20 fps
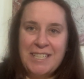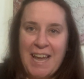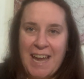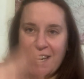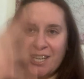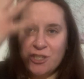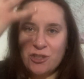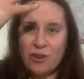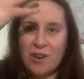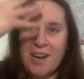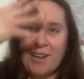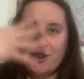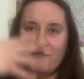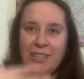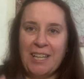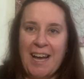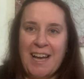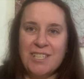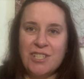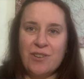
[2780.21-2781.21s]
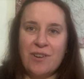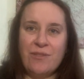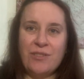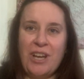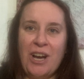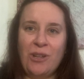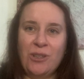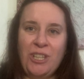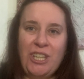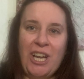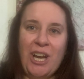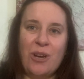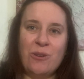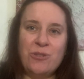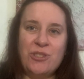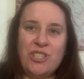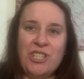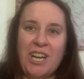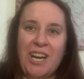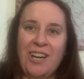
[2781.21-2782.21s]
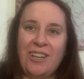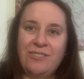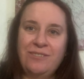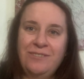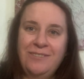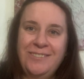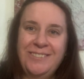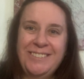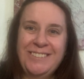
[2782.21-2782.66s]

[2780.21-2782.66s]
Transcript: Take a tranquilizer of the Holy Ghost, y'all.